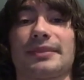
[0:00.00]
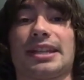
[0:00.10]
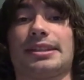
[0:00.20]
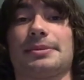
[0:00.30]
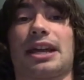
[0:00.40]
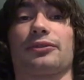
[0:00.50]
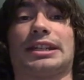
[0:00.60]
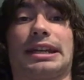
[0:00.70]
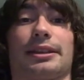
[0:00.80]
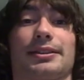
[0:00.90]
of
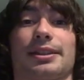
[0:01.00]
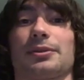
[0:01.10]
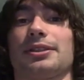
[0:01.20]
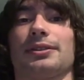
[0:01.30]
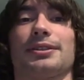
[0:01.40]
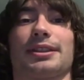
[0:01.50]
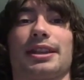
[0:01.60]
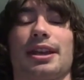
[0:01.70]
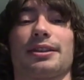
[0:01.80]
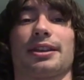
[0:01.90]
ridiculous that we're still using
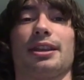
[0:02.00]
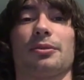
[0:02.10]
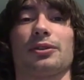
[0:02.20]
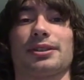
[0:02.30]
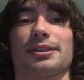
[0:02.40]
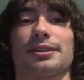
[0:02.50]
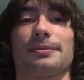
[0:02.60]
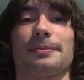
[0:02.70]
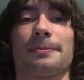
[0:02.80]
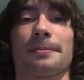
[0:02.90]
the keyboard
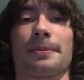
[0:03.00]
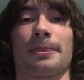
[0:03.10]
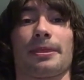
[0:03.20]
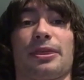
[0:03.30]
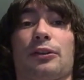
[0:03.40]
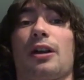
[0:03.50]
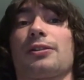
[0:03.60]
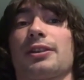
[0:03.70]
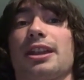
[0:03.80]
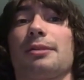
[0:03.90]
system. There are
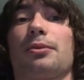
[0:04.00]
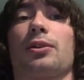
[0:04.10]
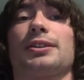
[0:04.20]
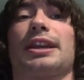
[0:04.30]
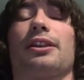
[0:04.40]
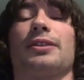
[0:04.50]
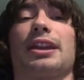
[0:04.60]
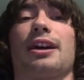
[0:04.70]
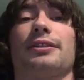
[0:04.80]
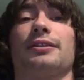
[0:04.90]
other keyboards. I know
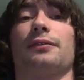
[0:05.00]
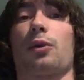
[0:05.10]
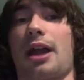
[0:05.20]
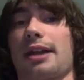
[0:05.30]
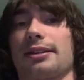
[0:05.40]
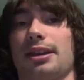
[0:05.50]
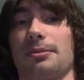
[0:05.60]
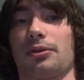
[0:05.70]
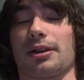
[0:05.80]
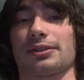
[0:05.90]
the Dvorak
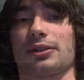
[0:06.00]
keyboard. It's